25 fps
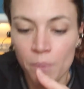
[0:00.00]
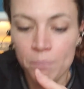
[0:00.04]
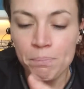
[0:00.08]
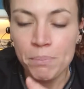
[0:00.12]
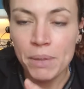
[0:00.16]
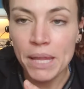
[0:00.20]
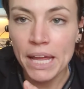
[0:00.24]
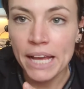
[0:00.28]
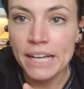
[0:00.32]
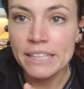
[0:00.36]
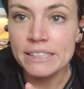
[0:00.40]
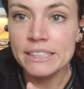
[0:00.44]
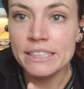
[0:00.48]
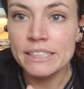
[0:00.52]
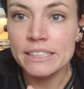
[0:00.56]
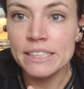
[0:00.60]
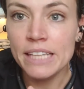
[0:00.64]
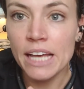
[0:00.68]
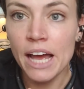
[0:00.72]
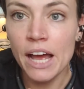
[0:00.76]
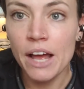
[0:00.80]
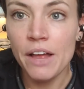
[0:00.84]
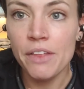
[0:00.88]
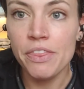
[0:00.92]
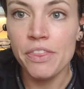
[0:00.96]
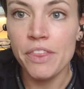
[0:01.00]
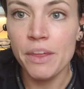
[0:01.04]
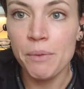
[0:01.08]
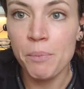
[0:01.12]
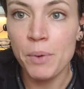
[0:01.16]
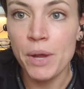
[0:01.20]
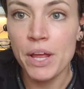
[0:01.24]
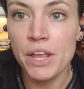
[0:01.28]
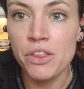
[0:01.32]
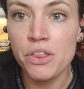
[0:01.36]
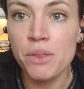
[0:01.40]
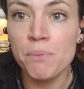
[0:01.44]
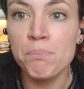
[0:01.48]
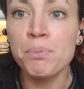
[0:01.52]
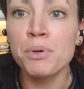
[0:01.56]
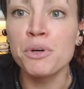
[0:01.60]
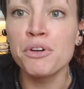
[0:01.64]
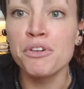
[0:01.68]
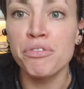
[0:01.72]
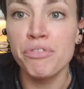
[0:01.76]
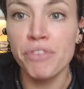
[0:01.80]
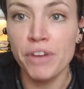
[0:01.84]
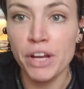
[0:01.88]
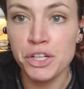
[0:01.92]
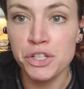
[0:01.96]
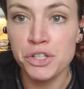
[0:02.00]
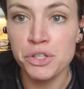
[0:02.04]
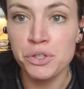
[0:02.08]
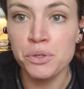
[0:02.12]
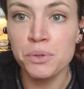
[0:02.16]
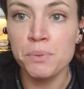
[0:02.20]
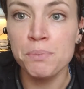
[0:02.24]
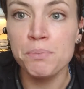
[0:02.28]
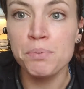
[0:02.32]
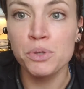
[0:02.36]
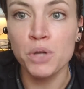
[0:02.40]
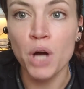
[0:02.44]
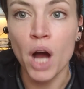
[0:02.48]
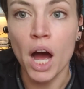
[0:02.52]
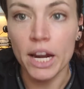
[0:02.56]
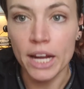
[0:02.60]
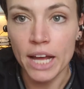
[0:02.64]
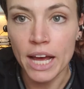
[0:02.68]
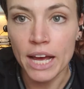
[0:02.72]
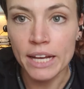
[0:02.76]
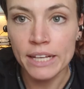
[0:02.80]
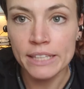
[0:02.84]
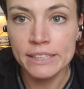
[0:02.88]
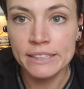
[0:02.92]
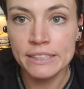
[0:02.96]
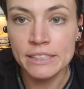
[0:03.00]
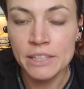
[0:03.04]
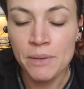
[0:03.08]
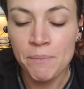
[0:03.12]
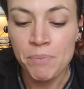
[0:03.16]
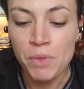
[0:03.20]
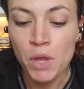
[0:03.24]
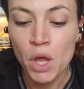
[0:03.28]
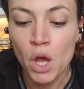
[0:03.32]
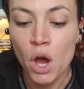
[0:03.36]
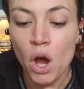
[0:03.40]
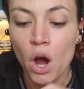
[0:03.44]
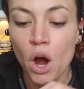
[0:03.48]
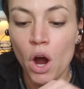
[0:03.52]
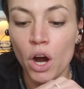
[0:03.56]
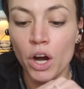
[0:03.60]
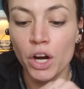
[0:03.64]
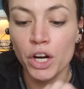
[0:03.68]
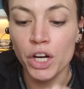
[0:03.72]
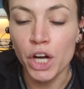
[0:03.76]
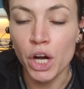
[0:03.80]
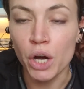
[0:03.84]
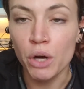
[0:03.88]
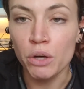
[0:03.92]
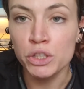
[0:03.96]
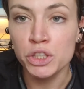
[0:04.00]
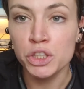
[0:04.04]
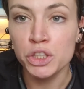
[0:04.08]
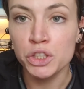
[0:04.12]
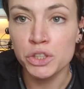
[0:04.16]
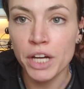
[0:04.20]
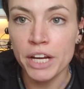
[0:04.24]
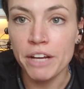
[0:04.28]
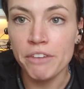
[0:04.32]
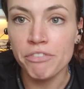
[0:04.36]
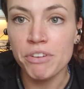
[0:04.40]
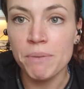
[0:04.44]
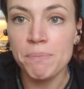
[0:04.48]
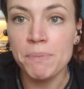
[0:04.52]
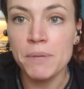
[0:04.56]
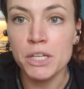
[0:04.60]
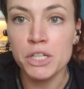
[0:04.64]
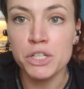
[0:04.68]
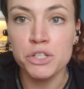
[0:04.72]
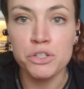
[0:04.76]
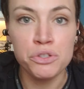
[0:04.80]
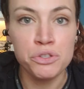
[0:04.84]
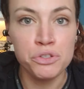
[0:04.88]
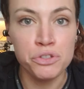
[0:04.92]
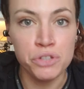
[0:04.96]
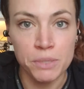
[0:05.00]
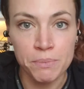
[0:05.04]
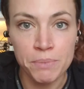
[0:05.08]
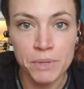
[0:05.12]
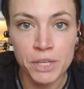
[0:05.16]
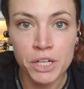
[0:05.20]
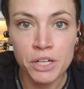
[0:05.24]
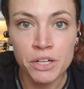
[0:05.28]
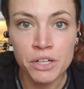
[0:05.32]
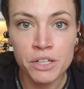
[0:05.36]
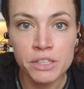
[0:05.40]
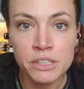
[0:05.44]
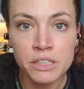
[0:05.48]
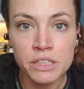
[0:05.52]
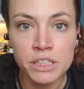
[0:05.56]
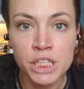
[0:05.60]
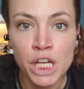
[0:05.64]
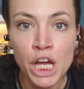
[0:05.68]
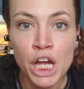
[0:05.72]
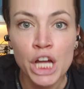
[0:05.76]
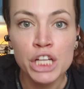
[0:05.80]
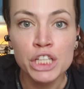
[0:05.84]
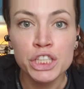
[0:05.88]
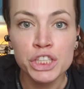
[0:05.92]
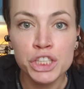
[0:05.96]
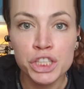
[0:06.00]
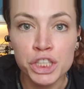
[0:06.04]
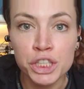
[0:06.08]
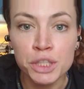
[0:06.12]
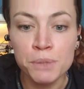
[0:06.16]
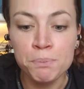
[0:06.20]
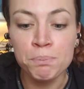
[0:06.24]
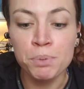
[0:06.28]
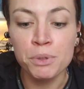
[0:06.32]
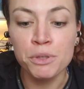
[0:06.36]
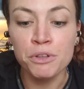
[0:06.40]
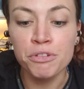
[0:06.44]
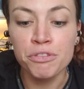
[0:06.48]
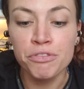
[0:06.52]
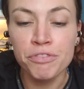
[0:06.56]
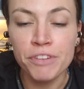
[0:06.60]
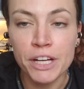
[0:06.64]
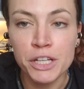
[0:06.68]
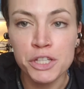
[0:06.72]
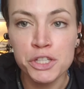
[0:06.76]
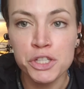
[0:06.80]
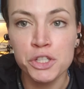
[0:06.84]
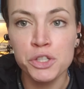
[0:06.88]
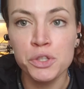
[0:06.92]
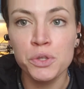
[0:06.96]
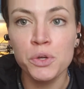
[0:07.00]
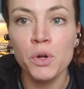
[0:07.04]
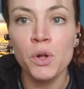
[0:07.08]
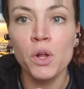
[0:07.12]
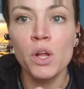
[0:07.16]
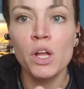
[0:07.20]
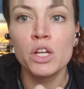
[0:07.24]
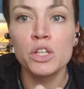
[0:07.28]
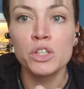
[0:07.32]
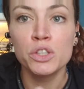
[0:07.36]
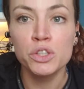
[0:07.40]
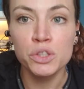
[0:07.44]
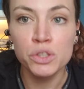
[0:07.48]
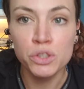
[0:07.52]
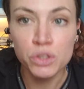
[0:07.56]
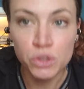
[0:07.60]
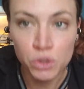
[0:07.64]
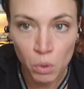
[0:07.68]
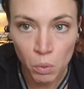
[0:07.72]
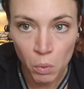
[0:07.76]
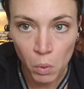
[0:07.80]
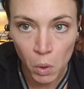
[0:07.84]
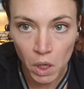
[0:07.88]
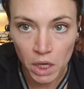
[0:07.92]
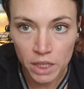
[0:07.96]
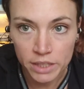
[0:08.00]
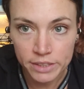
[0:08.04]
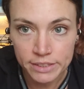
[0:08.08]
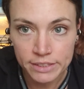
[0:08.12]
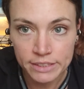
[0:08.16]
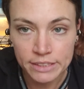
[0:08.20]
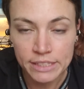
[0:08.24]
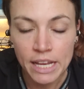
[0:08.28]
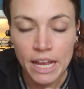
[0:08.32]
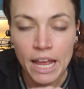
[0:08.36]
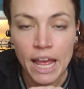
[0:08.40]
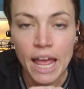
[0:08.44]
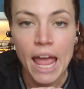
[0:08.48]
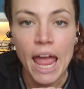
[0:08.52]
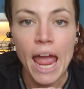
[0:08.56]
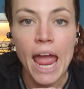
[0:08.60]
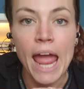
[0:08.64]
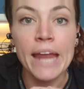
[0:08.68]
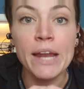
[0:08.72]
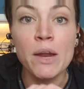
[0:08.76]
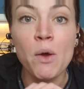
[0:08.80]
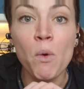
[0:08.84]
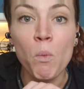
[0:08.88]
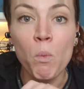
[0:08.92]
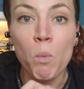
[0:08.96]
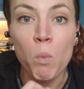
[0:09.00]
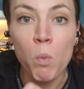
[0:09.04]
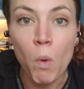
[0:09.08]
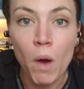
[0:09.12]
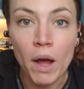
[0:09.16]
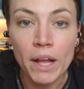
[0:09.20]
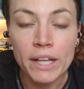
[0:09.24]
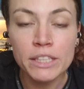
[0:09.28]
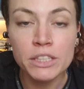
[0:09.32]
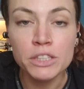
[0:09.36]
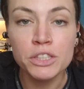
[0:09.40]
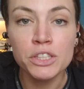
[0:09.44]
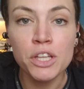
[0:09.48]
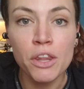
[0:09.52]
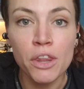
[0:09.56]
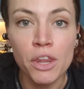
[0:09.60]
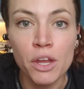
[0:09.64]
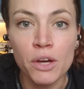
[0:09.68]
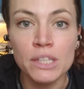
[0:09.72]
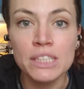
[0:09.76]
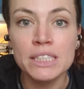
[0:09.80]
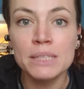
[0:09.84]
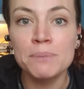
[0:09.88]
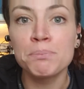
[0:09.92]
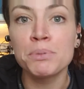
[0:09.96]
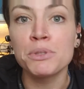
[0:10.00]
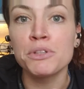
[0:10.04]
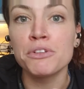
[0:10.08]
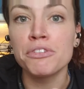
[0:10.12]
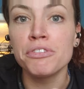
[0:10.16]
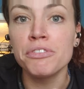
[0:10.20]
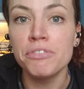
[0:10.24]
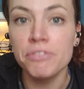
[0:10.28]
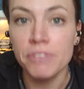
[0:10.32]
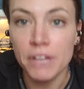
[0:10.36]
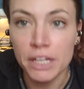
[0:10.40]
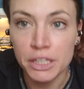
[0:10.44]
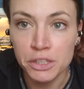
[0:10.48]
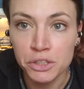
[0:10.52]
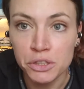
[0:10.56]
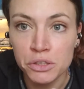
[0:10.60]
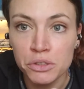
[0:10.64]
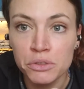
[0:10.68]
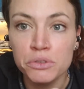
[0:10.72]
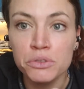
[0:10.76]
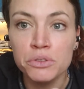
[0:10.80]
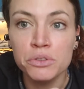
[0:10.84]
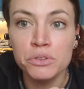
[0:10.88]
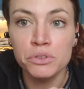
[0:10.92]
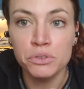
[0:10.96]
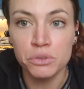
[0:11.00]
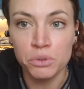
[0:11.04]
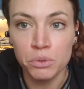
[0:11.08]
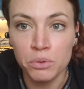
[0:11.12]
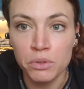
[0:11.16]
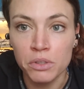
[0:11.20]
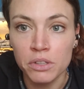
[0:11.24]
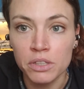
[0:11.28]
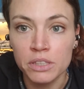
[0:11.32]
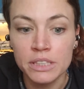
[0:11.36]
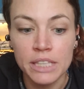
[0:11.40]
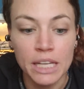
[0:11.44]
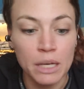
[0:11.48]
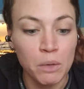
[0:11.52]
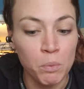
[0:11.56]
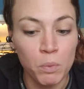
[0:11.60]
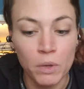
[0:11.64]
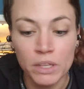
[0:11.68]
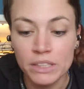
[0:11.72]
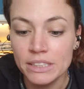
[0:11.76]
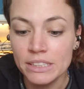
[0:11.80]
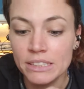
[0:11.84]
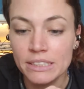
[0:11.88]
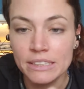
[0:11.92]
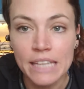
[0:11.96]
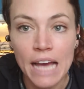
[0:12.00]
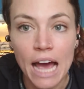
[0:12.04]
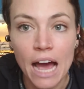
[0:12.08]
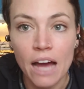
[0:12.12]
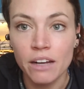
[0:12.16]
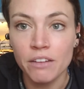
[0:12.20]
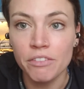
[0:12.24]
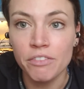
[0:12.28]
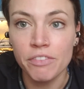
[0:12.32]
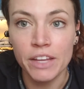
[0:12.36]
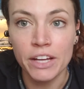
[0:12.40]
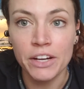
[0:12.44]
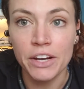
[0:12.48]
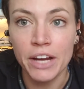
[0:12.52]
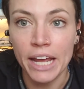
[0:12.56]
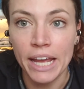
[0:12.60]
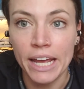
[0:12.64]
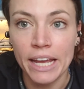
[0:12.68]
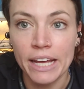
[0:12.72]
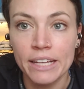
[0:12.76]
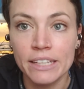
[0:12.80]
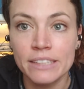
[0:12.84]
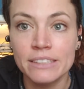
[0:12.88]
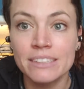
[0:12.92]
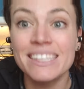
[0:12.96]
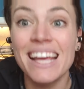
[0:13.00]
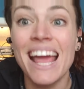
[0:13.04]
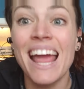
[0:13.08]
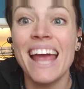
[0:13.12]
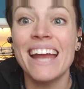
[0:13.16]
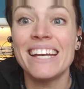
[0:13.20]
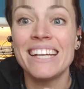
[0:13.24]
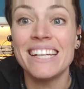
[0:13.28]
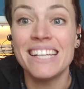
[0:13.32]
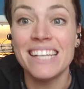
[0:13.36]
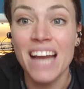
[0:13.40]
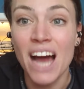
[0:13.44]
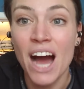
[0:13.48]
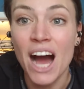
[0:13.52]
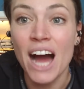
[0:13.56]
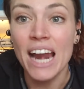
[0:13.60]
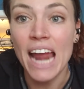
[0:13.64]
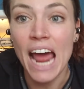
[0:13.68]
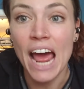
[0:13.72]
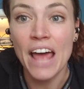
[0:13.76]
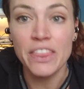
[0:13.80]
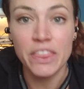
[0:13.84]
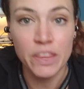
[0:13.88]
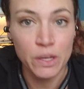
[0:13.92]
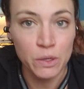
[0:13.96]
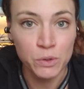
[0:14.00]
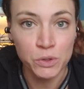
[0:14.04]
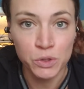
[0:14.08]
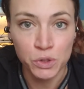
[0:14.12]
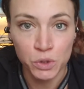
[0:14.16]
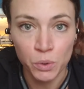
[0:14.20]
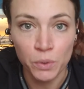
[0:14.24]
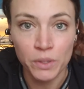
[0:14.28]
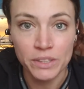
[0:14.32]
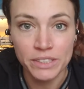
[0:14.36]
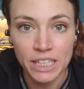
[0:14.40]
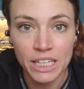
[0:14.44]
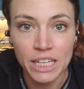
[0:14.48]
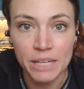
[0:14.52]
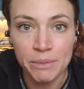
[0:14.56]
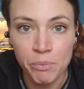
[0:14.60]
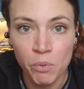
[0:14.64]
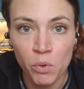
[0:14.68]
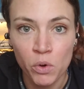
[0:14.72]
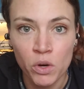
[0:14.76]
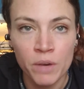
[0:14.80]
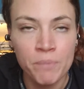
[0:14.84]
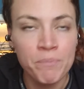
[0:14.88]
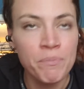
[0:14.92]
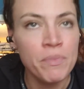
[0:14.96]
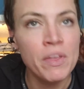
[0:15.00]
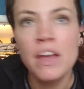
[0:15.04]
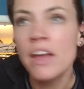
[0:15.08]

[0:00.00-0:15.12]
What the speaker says: places that with professional products go straight from the distributors to professional stores. And once those professional stores, like, once it's out of their hands and not at those stores anymore,